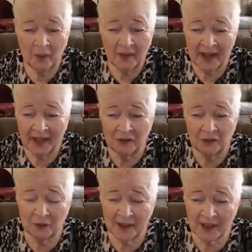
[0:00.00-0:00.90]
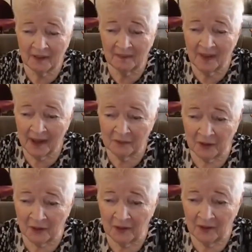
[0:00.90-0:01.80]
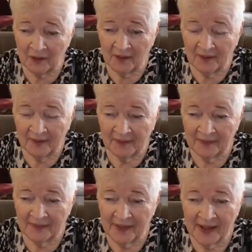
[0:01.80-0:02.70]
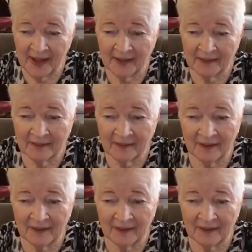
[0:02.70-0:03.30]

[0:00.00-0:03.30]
we're entering a level that